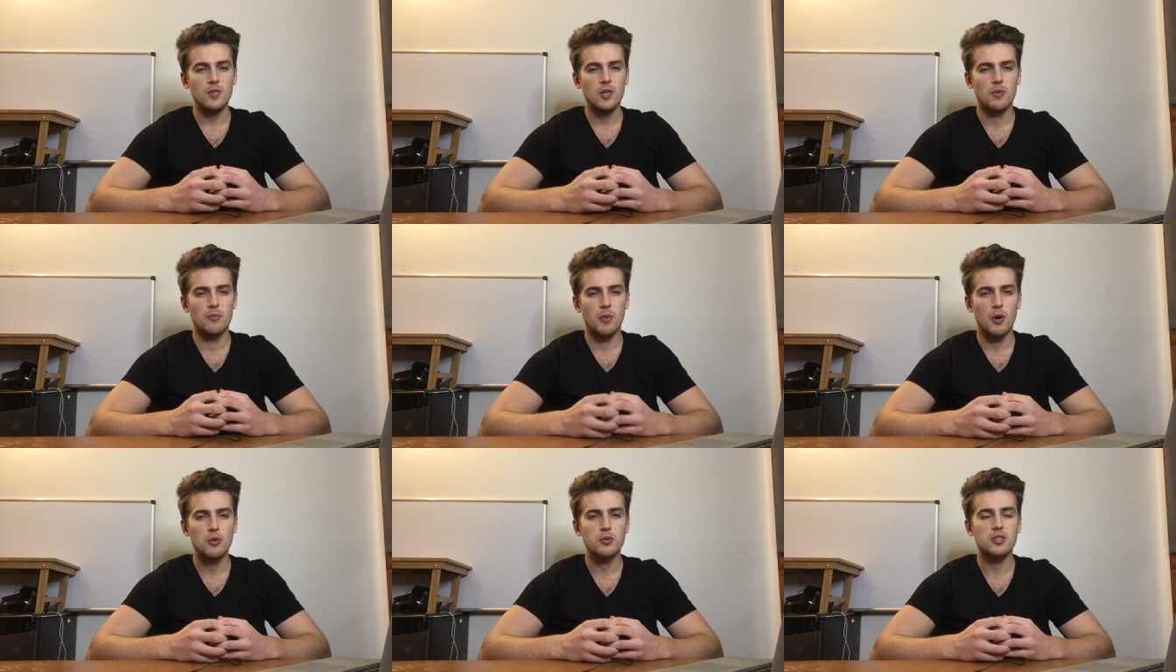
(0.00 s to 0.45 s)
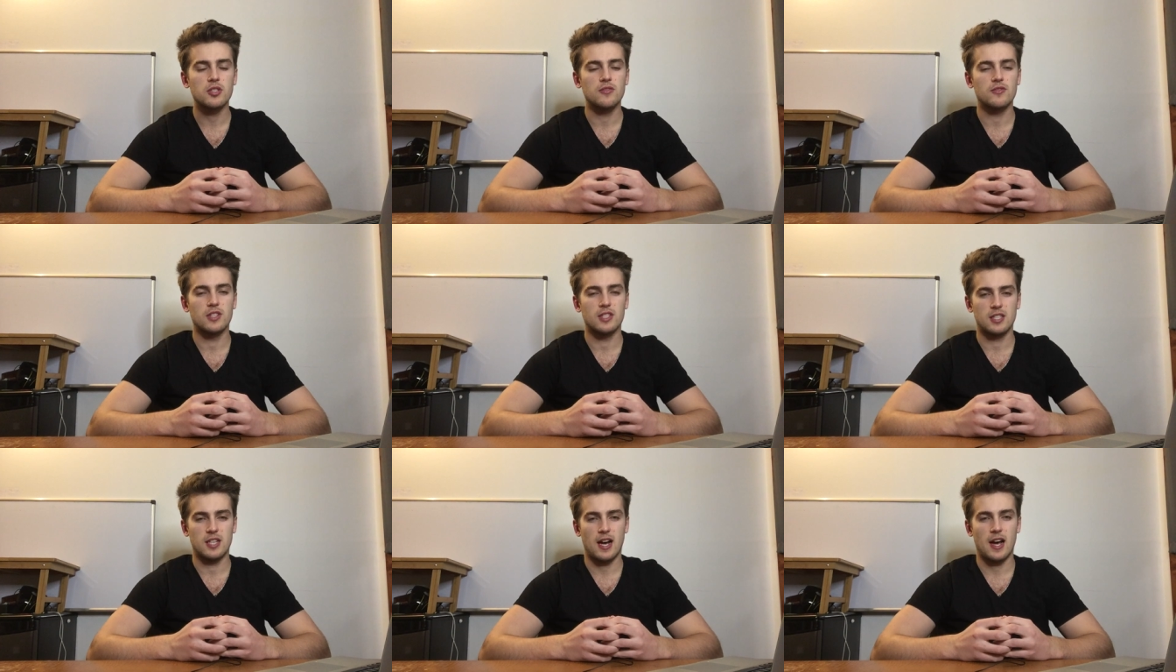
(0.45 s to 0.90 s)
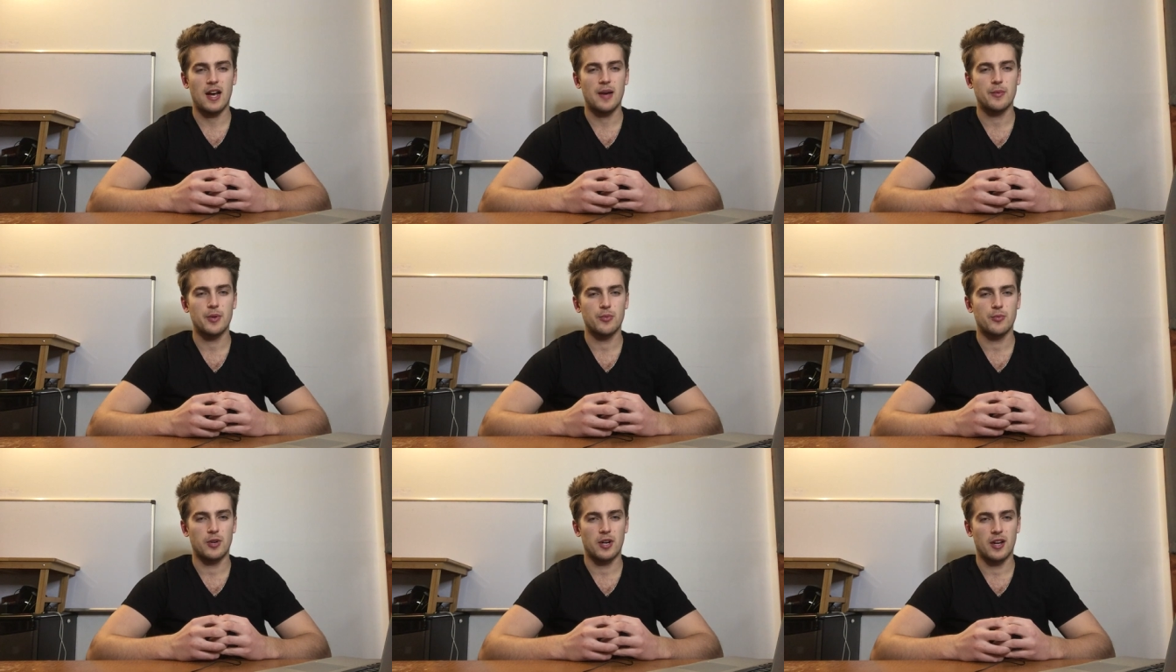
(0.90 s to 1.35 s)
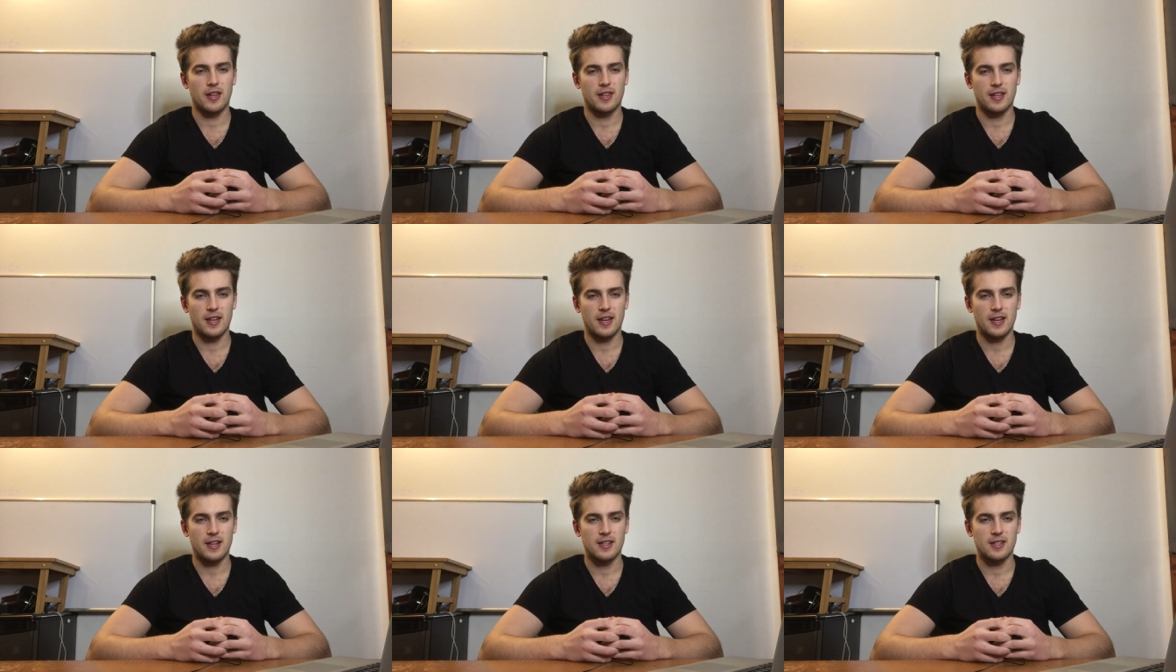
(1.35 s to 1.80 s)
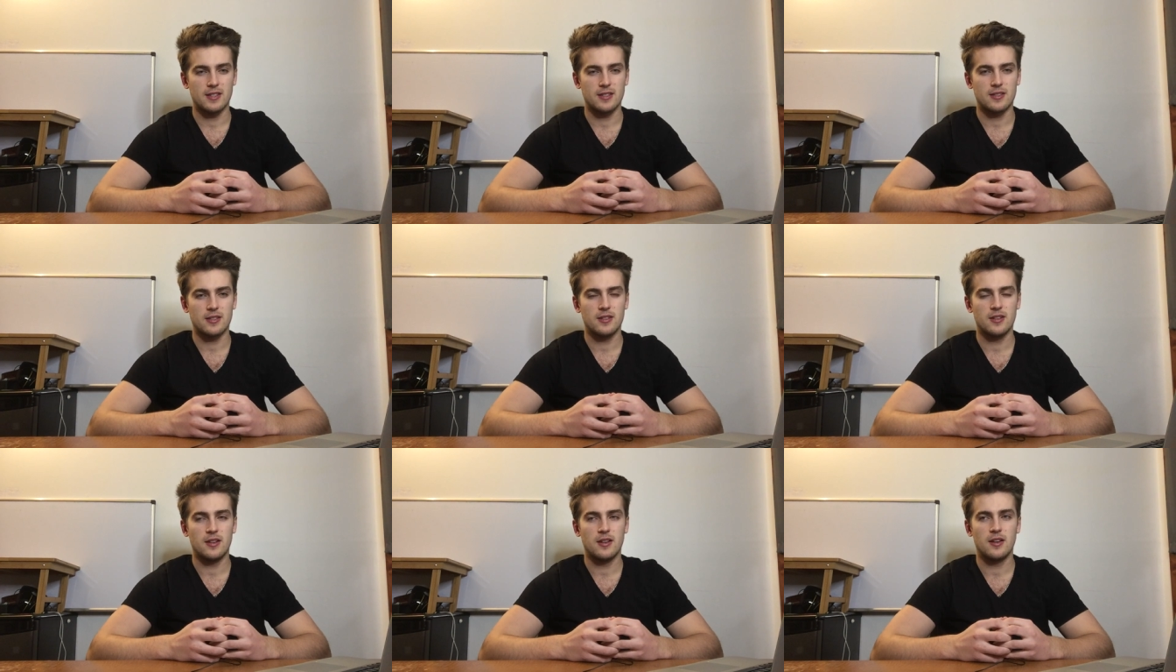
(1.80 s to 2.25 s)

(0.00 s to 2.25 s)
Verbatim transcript: most of the time when we're on the ice,